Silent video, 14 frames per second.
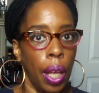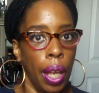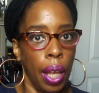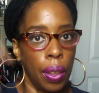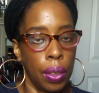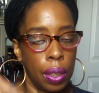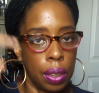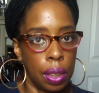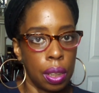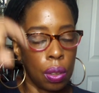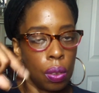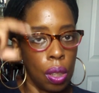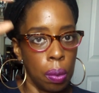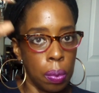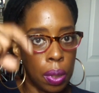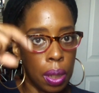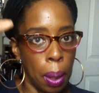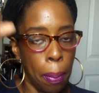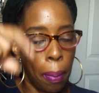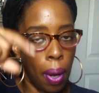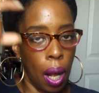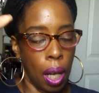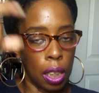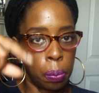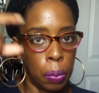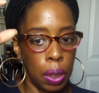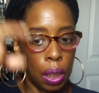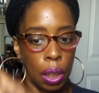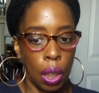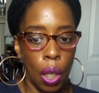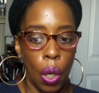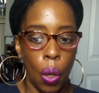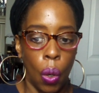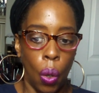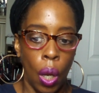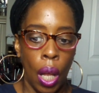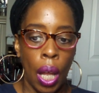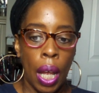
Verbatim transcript: in the description box below.